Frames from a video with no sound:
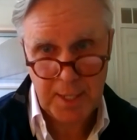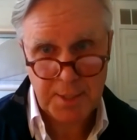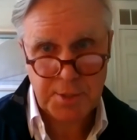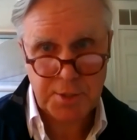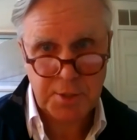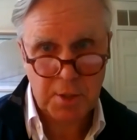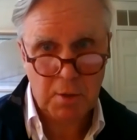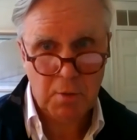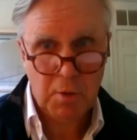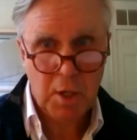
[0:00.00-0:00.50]

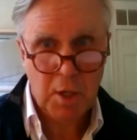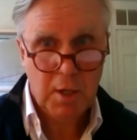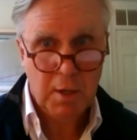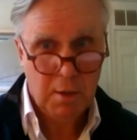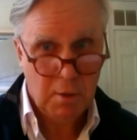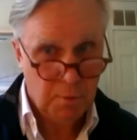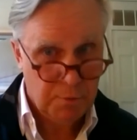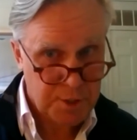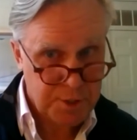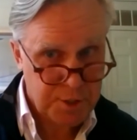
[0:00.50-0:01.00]
So
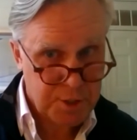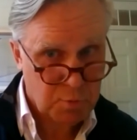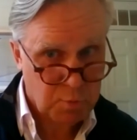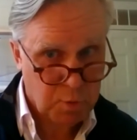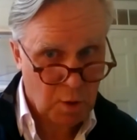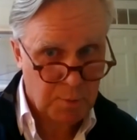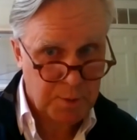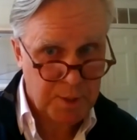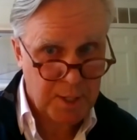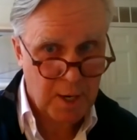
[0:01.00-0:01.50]
this is
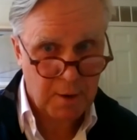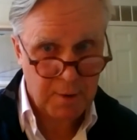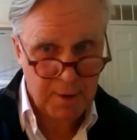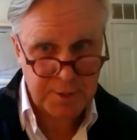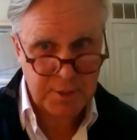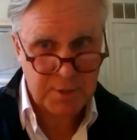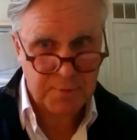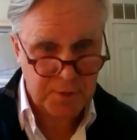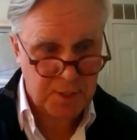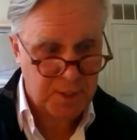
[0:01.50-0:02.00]
where we are
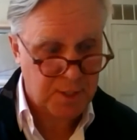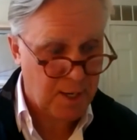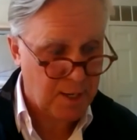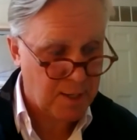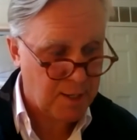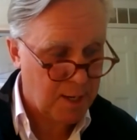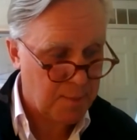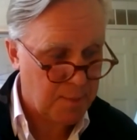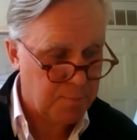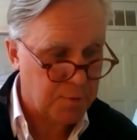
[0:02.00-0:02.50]
as of today,
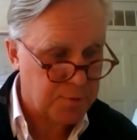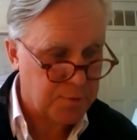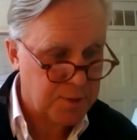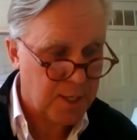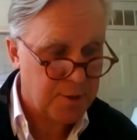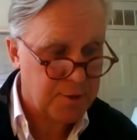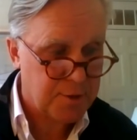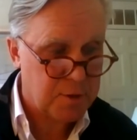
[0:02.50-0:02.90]
April 10th.